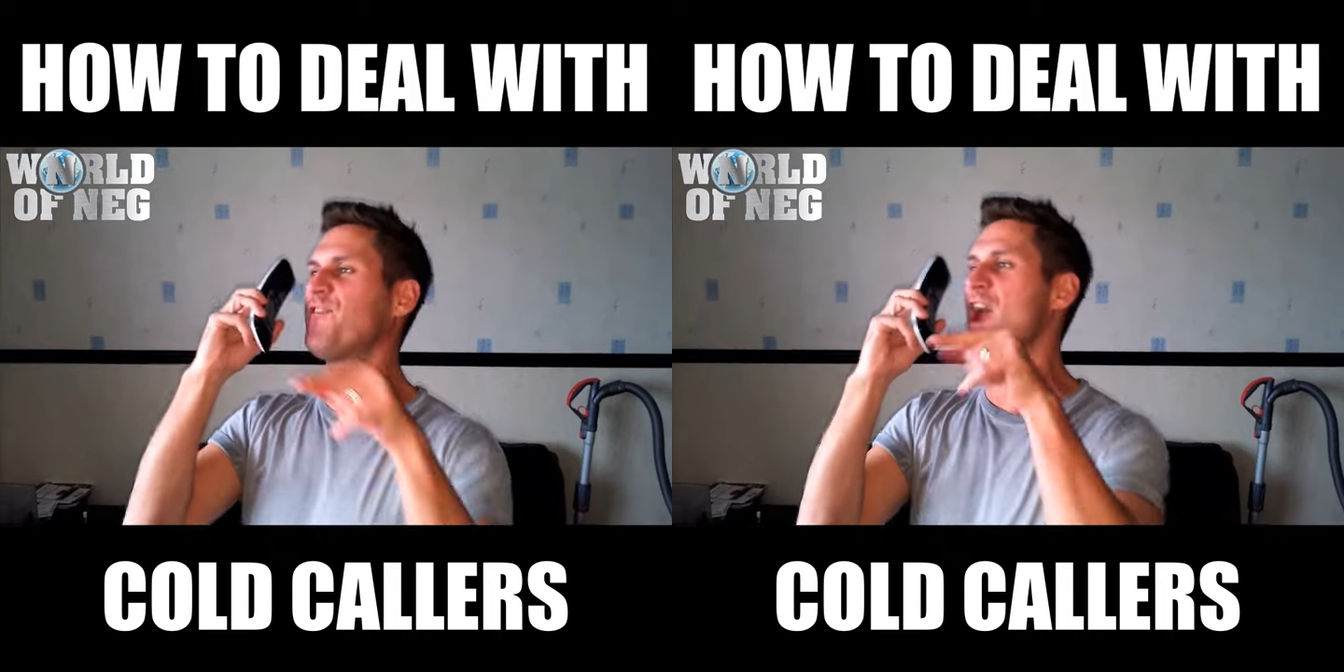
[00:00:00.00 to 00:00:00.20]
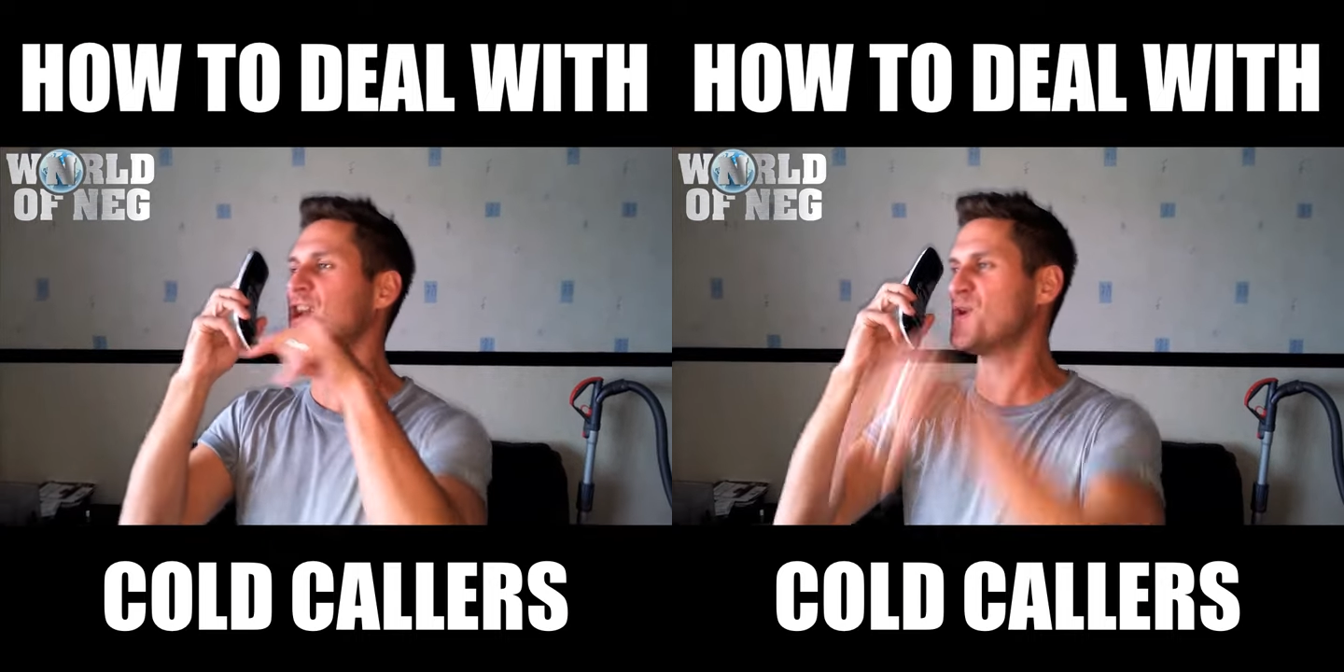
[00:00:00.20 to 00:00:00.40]

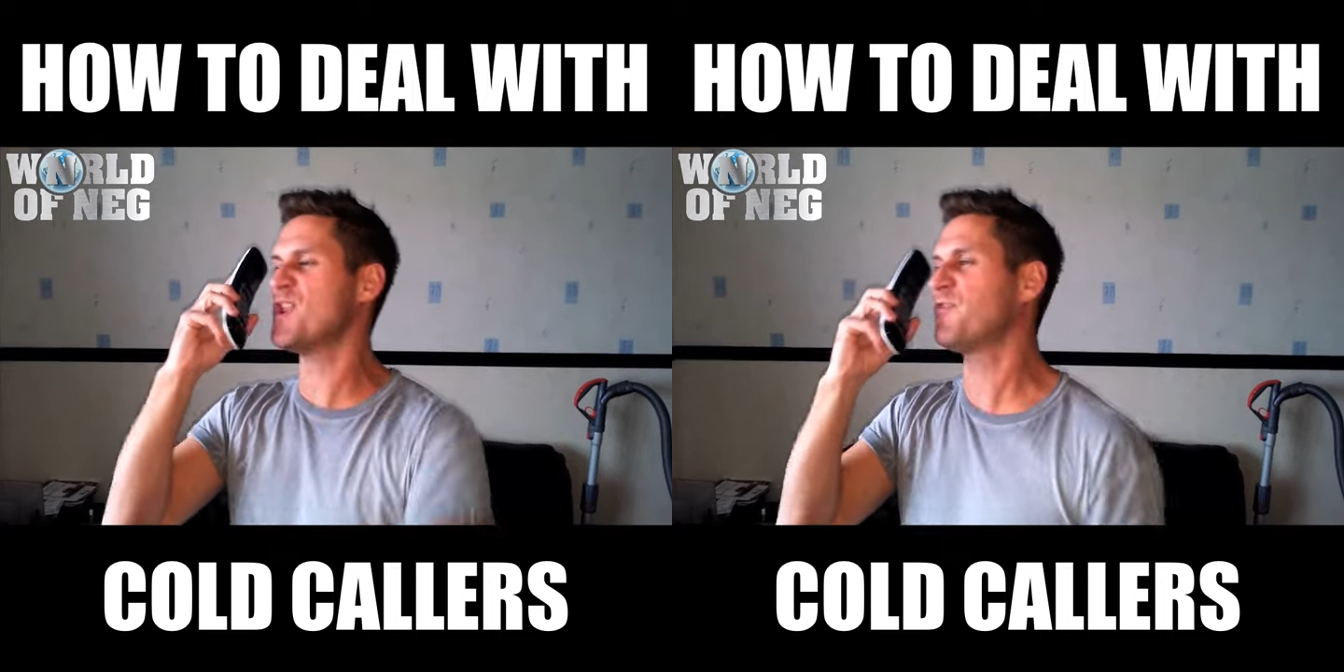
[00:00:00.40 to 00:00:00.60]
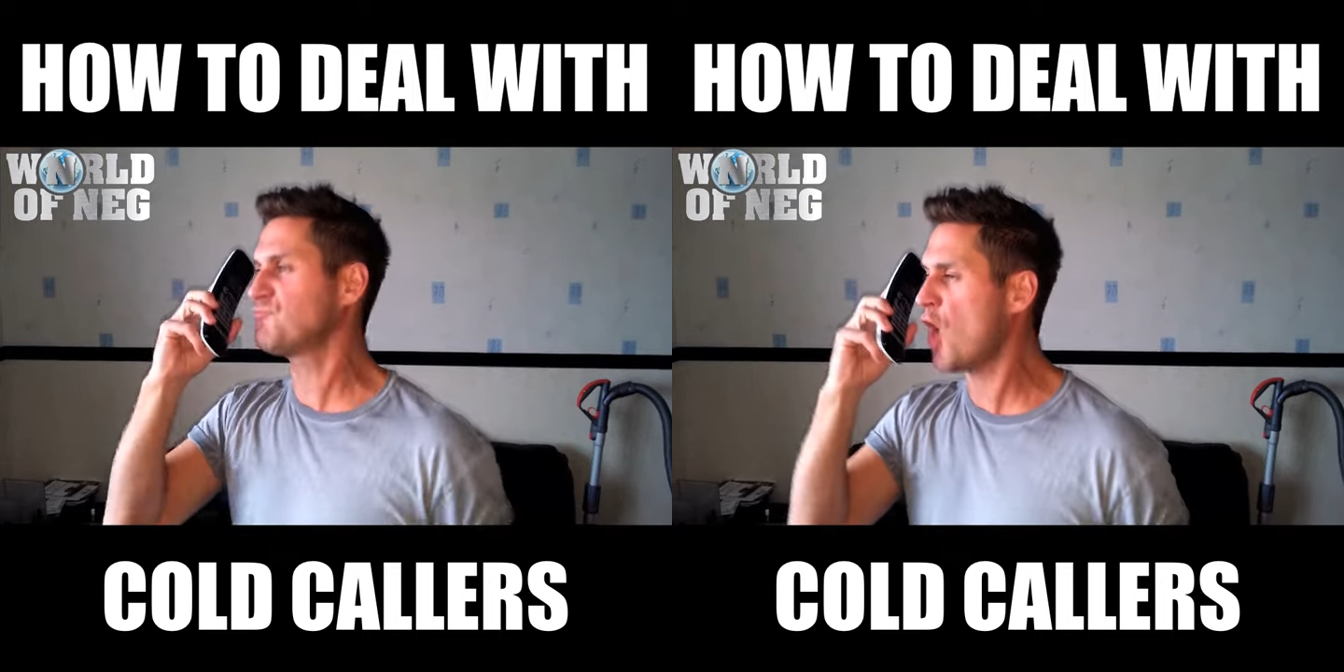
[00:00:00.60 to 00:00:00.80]
things with
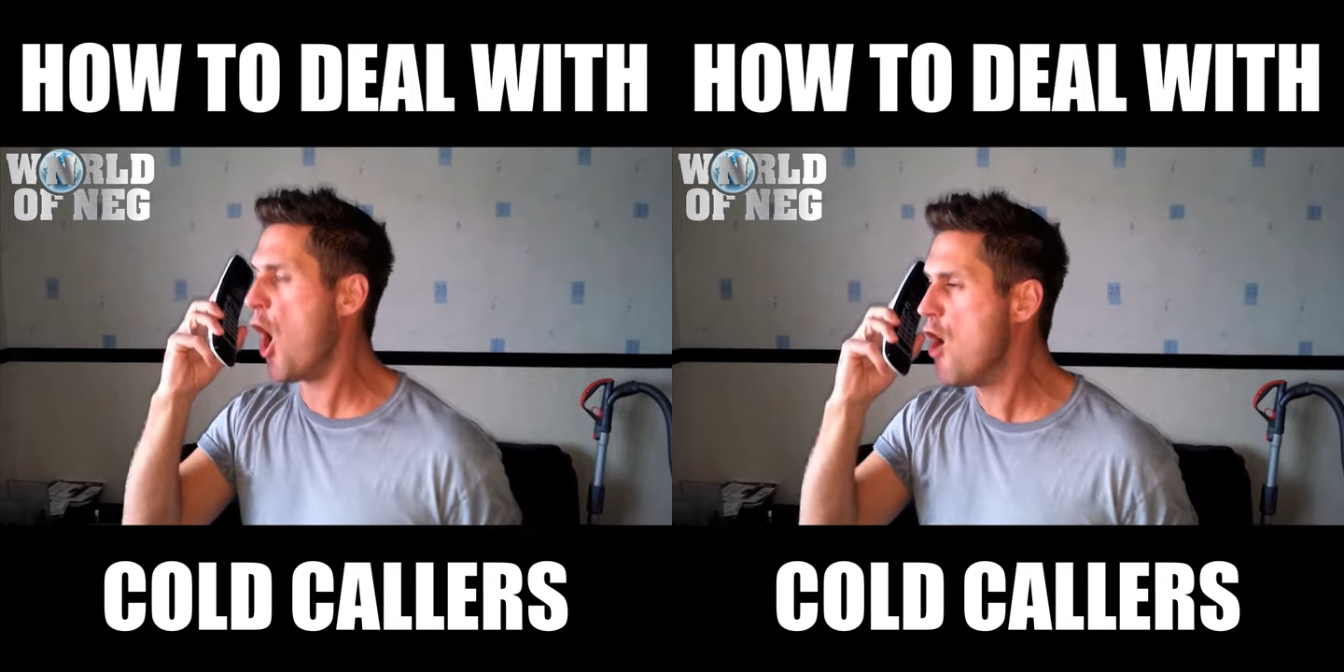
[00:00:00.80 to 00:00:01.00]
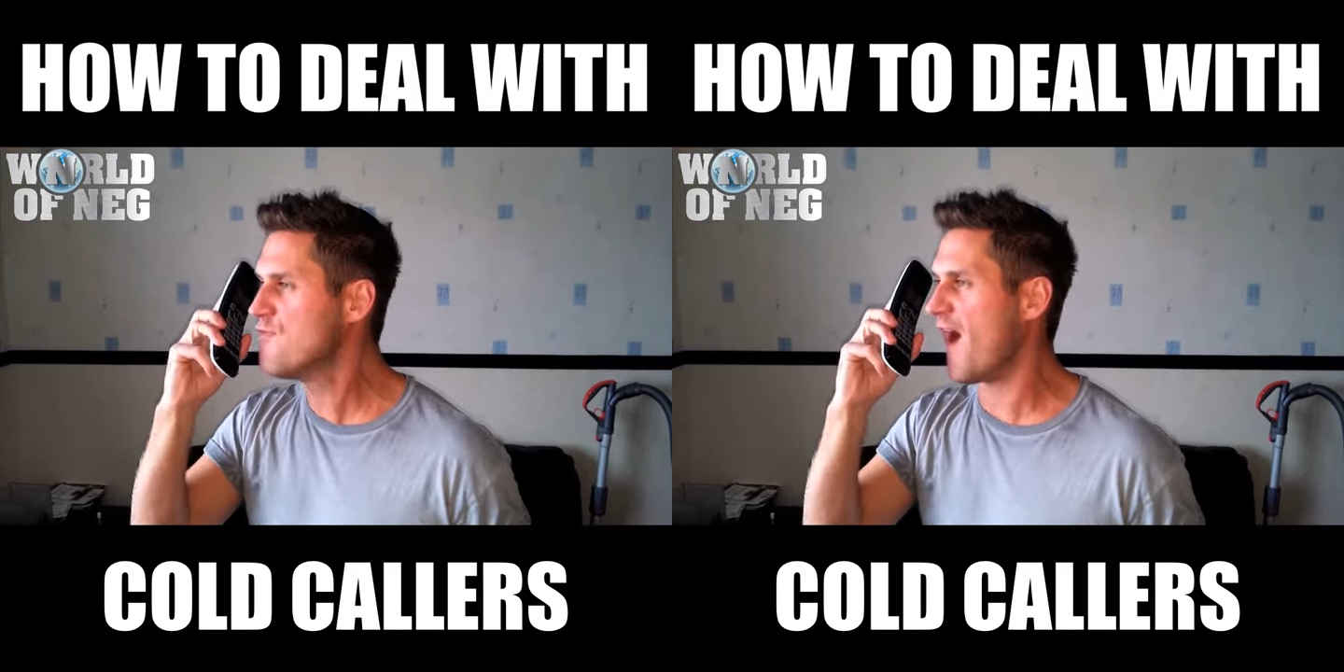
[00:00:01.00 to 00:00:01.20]
the
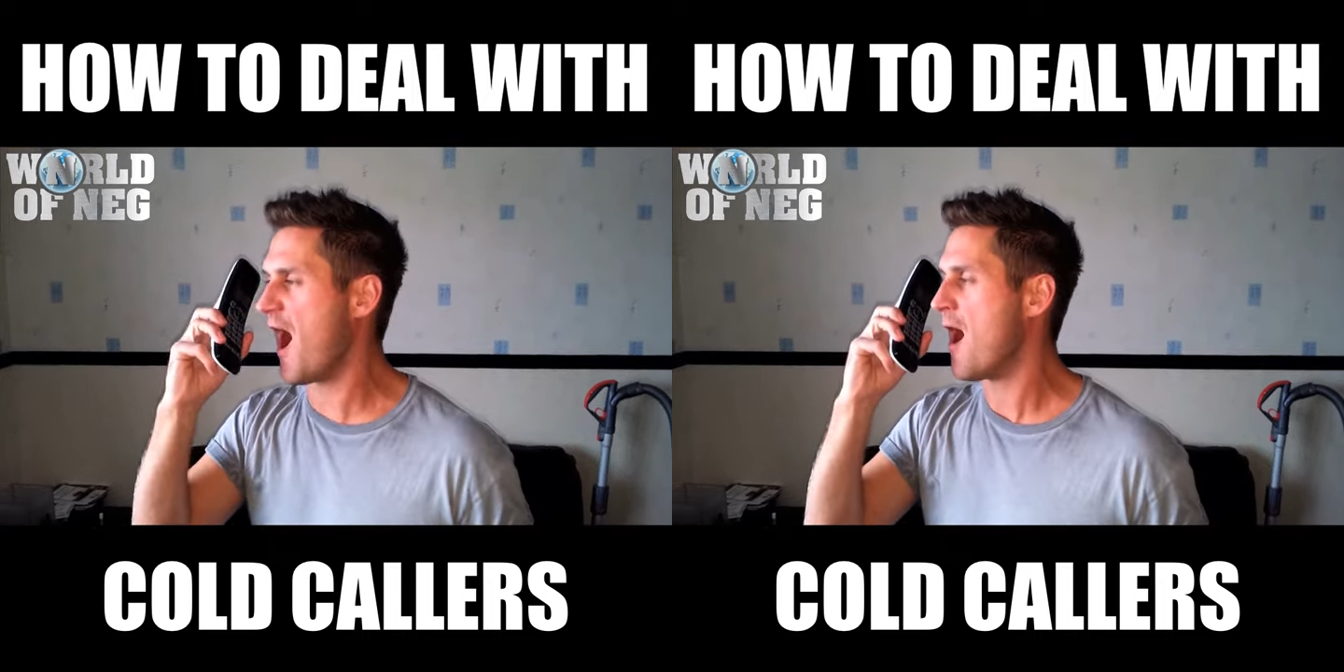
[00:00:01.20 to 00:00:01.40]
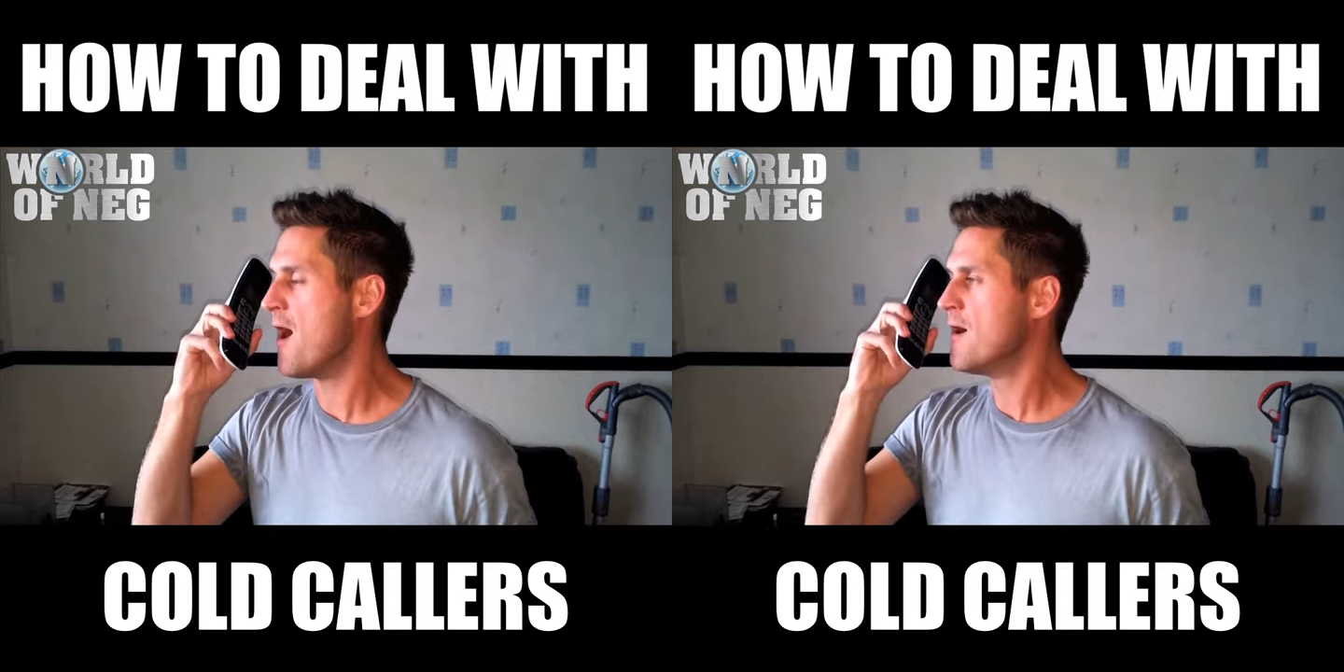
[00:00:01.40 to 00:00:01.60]
Hoover?